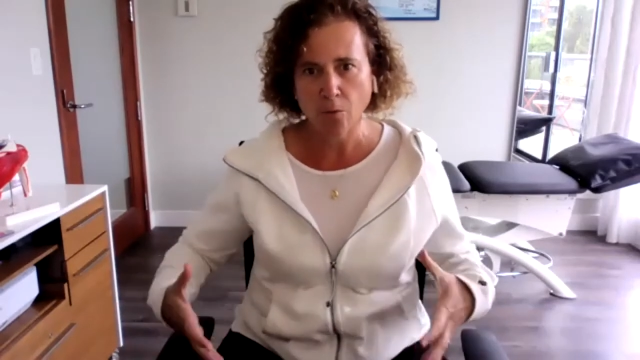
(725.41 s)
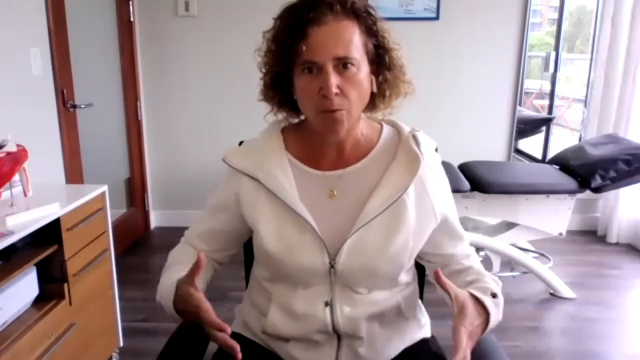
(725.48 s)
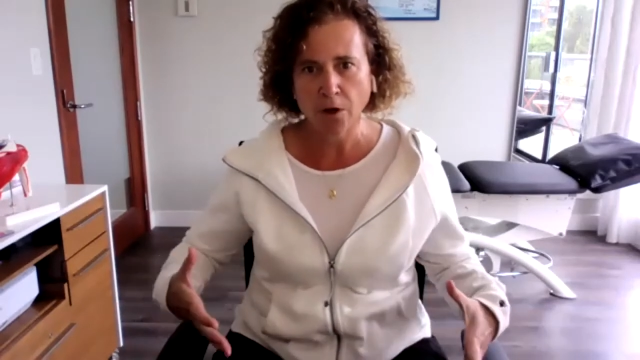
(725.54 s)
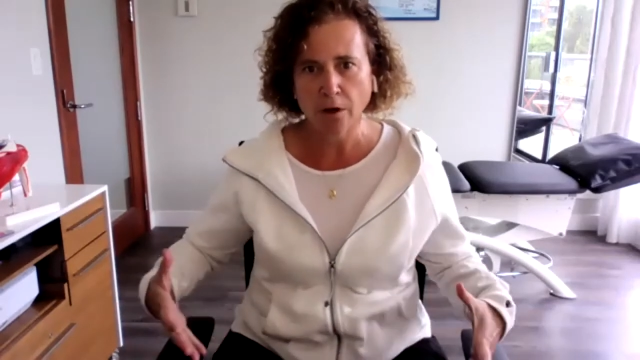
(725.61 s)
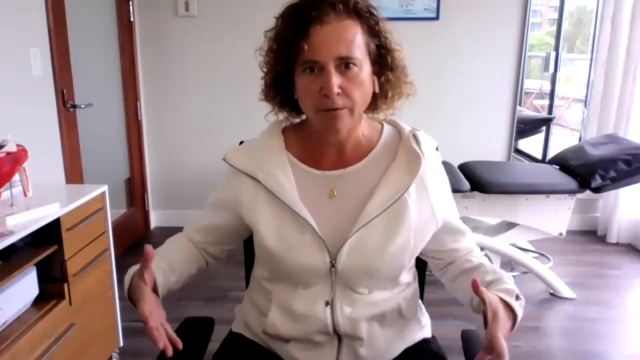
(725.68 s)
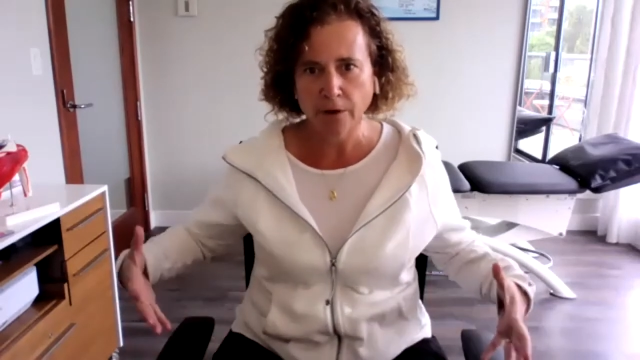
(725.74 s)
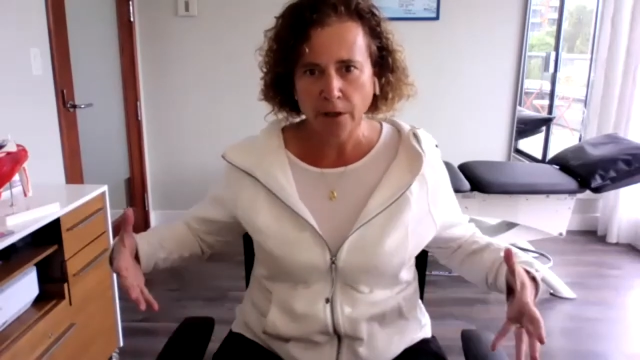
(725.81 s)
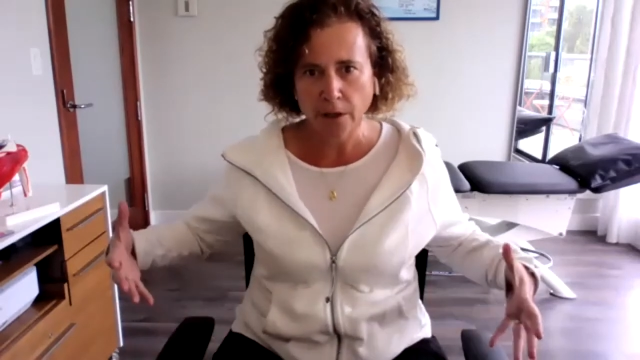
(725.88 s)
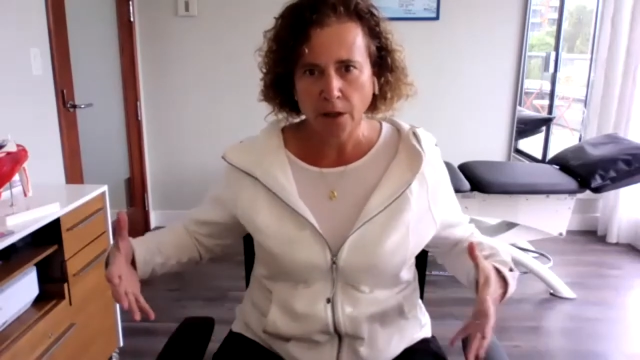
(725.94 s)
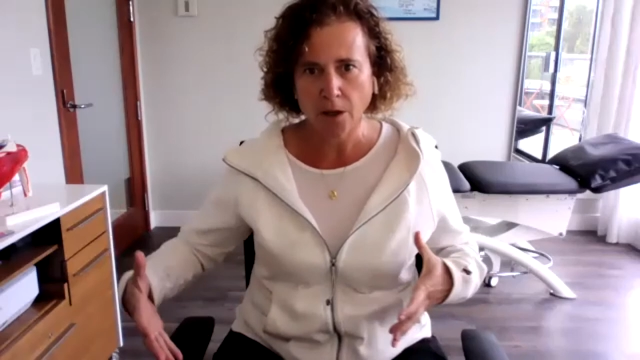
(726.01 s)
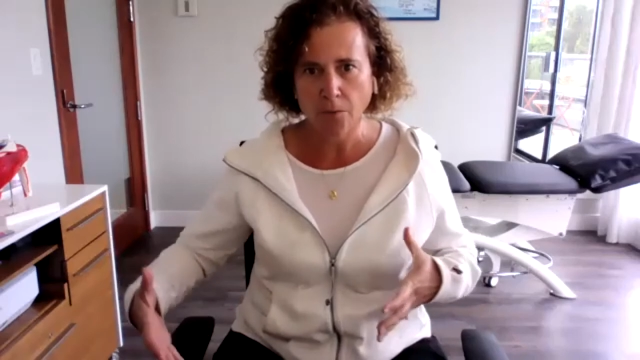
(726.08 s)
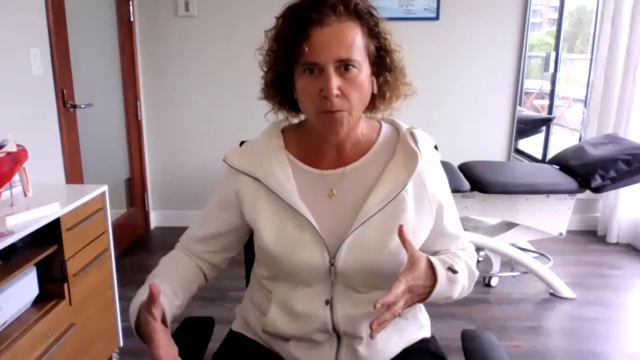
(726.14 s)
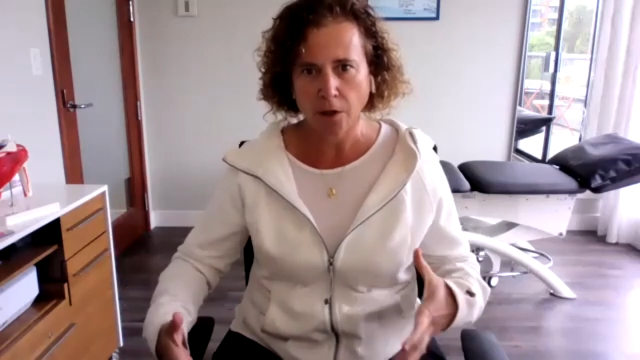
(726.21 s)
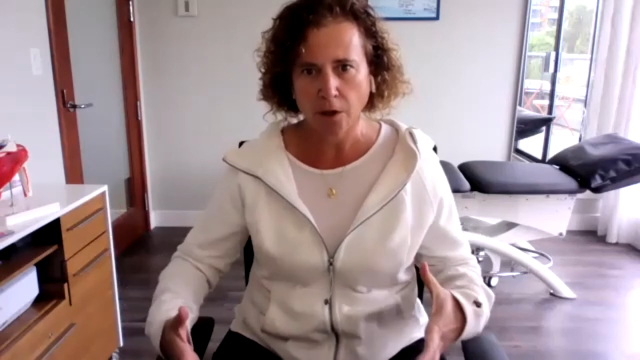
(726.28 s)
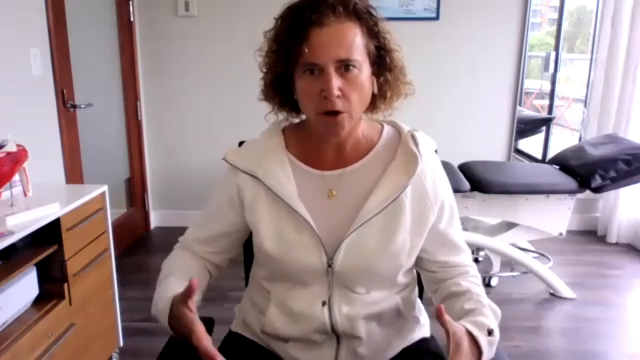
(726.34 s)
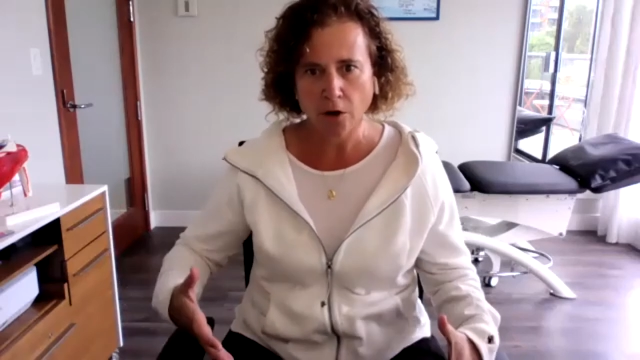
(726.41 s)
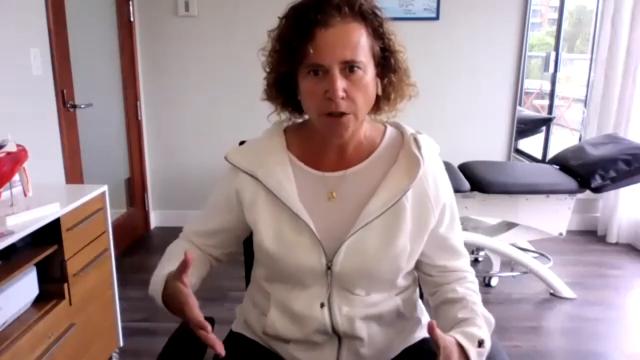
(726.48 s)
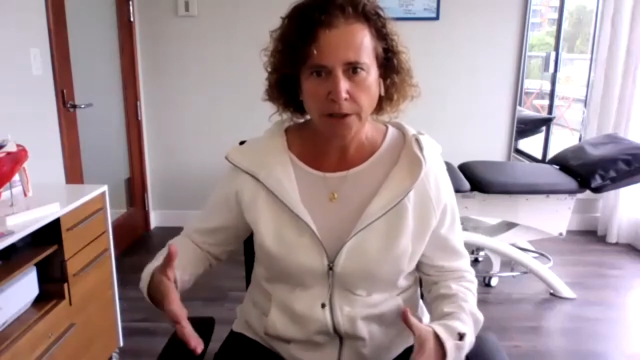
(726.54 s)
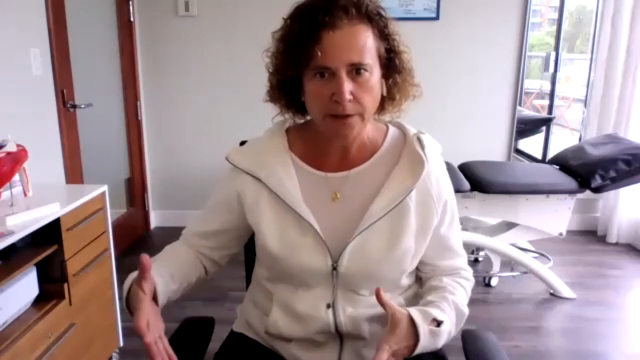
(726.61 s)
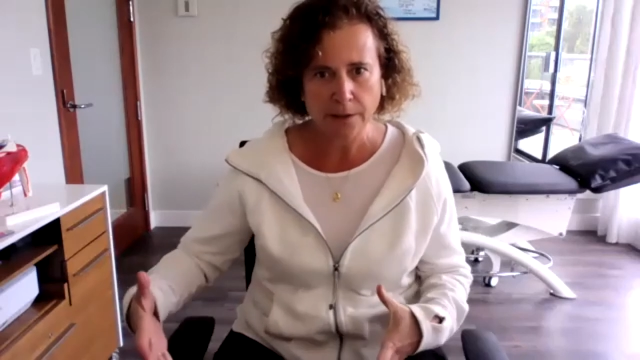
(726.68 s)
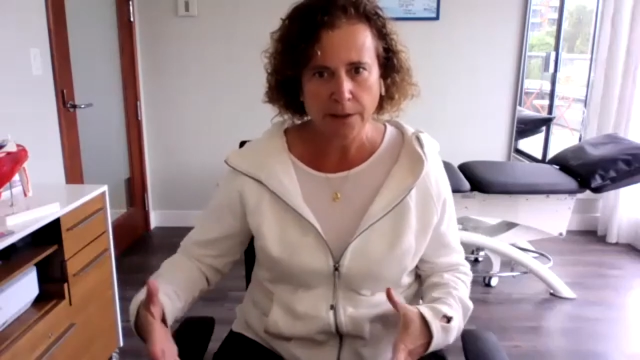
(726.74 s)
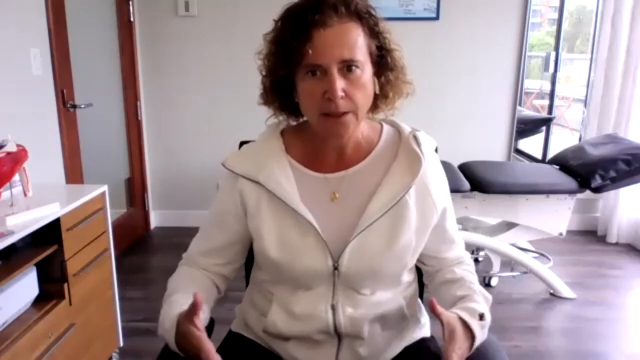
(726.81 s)
pelvic alignment and our
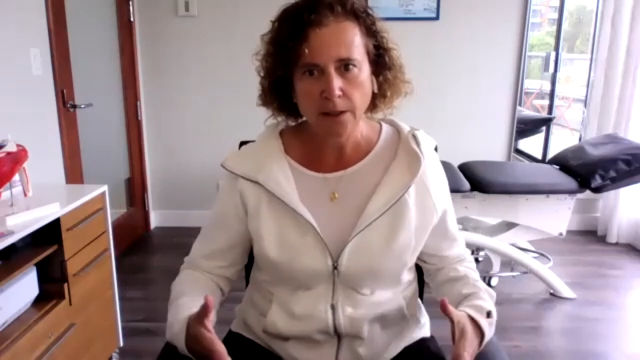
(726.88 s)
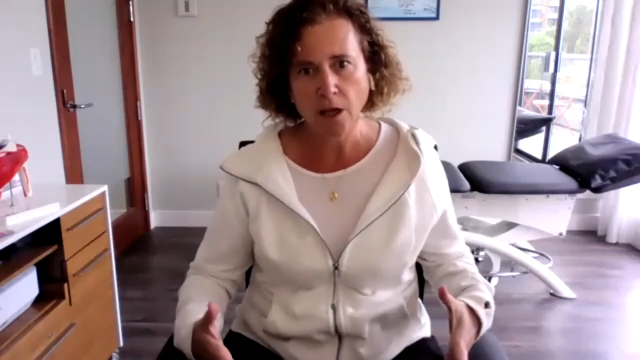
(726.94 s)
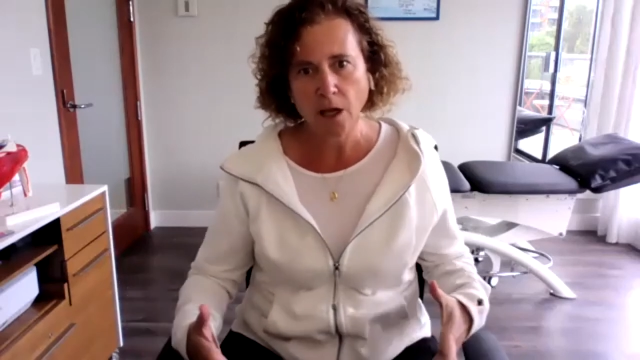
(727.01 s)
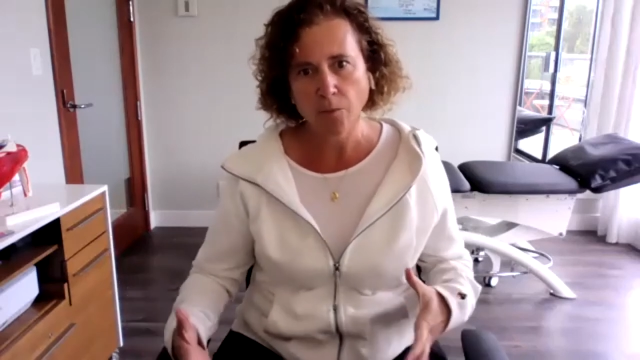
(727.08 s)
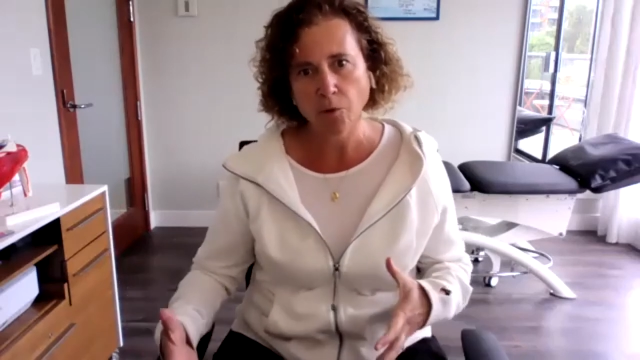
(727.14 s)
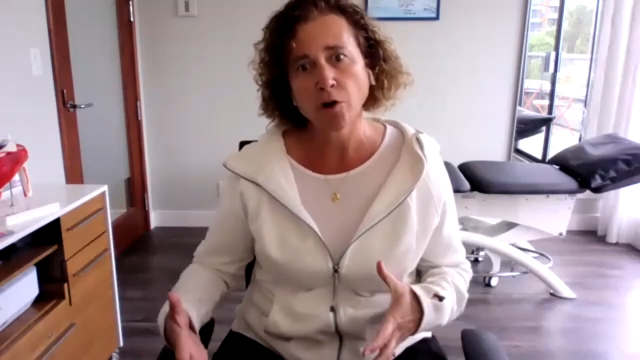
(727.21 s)
knee alignment,